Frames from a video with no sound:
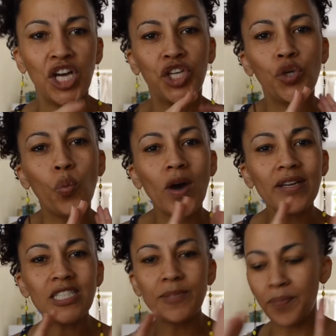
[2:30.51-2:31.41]
you want to
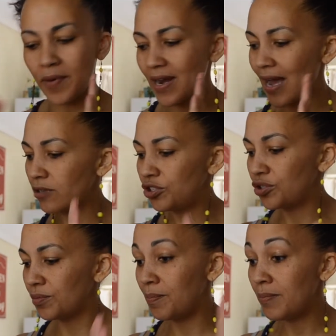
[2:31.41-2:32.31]
spread out your
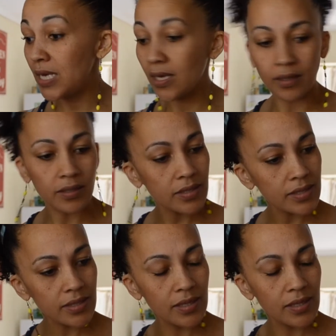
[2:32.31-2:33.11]
meals